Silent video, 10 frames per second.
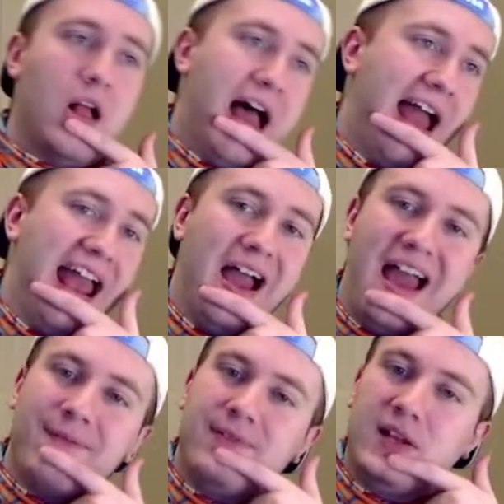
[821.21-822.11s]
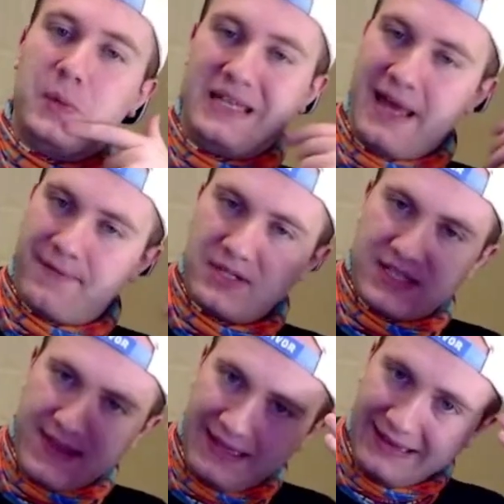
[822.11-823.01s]
I feel like we definitely saw
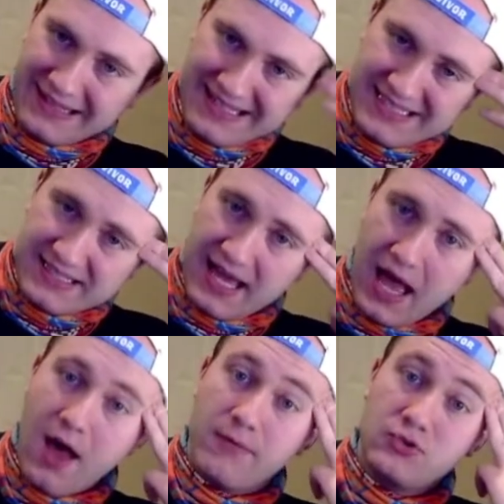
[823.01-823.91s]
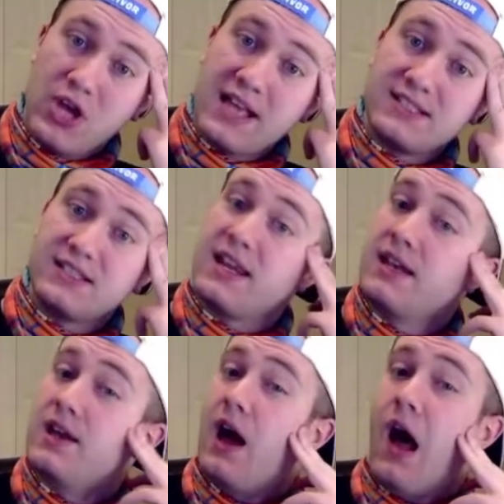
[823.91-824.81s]
the least of
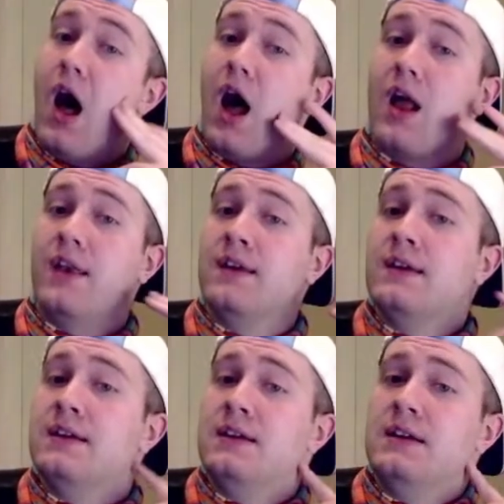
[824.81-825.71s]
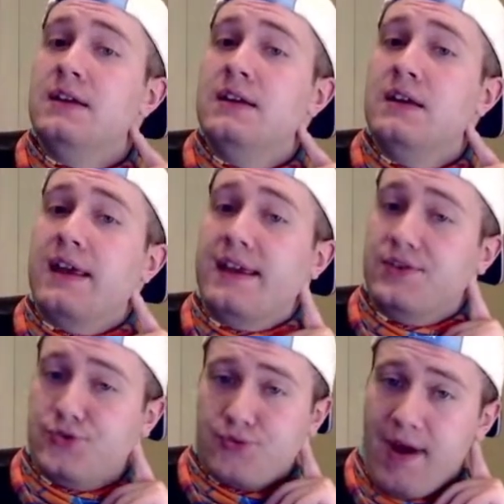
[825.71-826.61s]
Justin on his
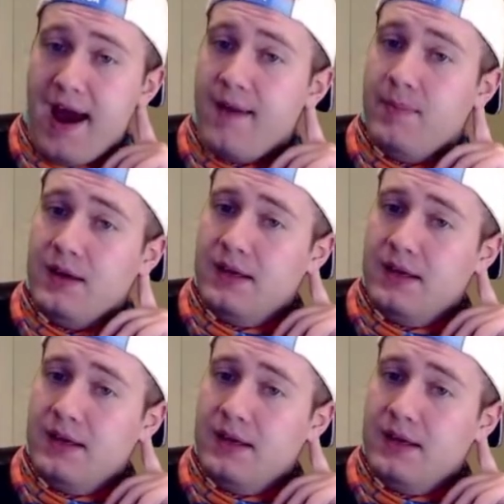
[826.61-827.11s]
tribe.